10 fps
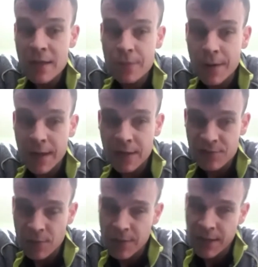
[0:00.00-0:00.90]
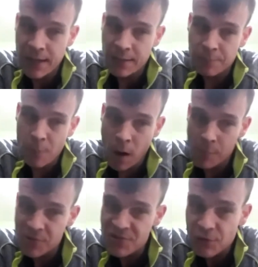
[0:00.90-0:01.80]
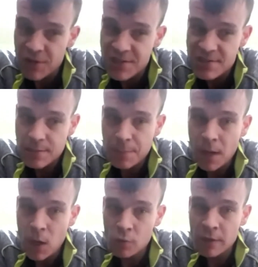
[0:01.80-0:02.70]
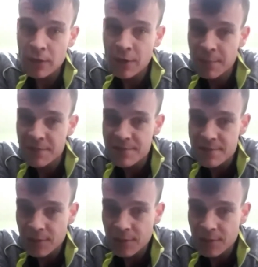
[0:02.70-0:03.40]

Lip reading: for you. So you're getting more precise polar alignments,